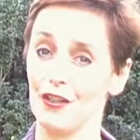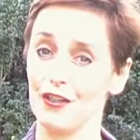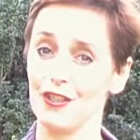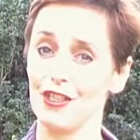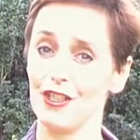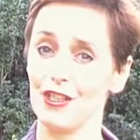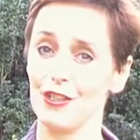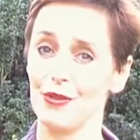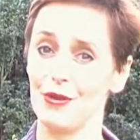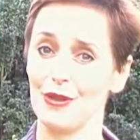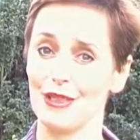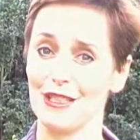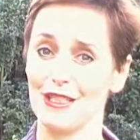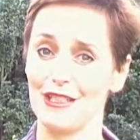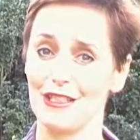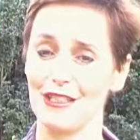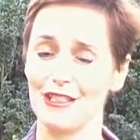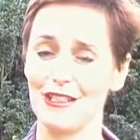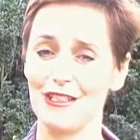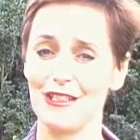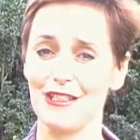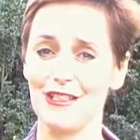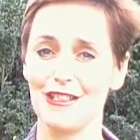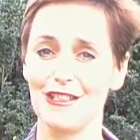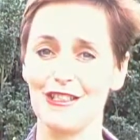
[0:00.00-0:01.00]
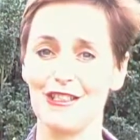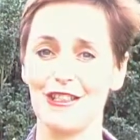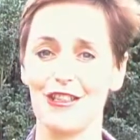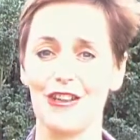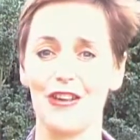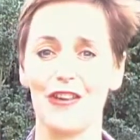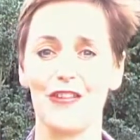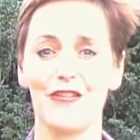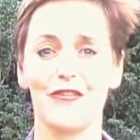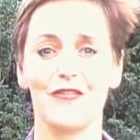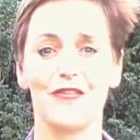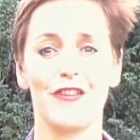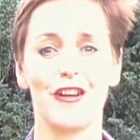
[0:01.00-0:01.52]
consequences
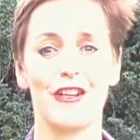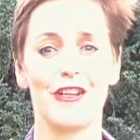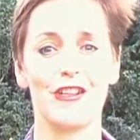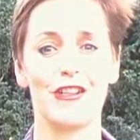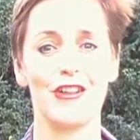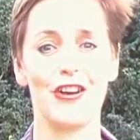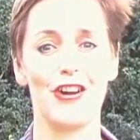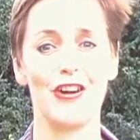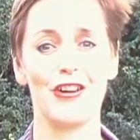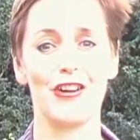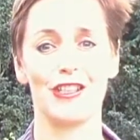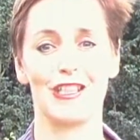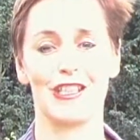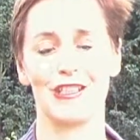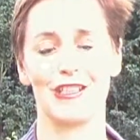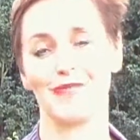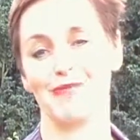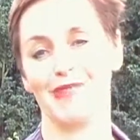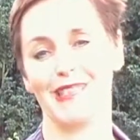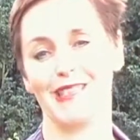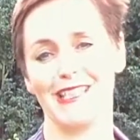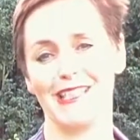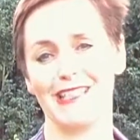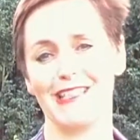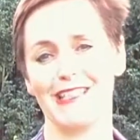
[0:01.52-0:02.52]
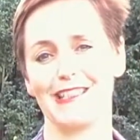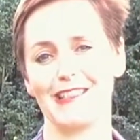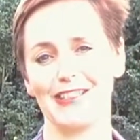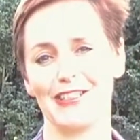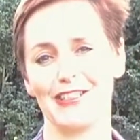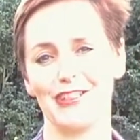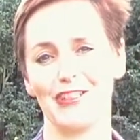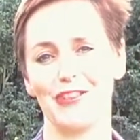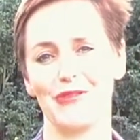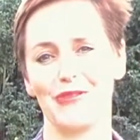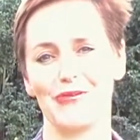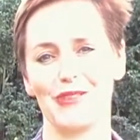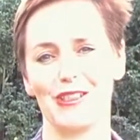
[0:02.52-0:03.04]
for not completing the
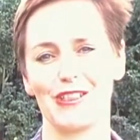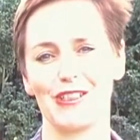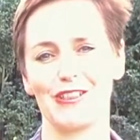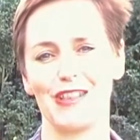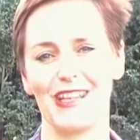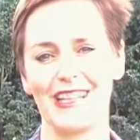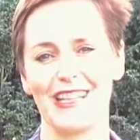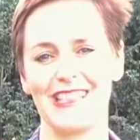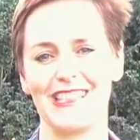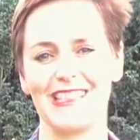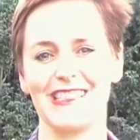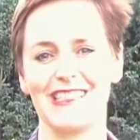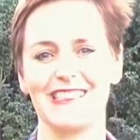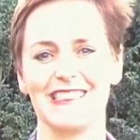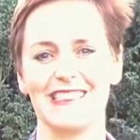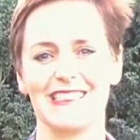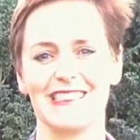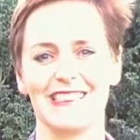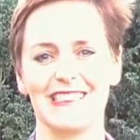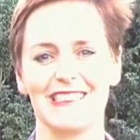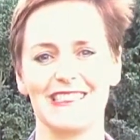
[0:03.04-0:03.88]
job correctly.